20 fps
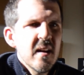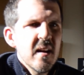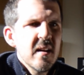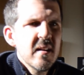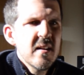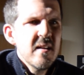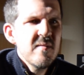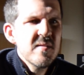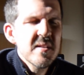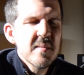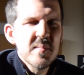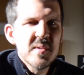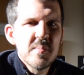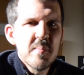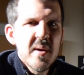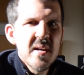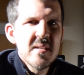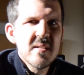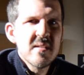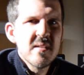and give some
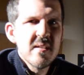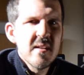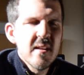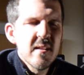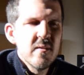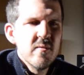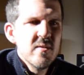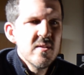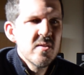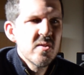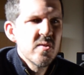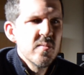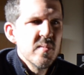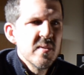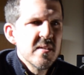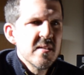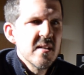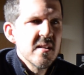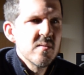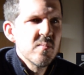space to the other
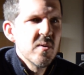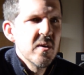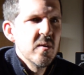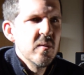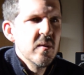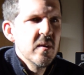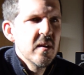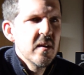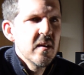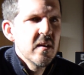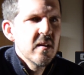instruments as well,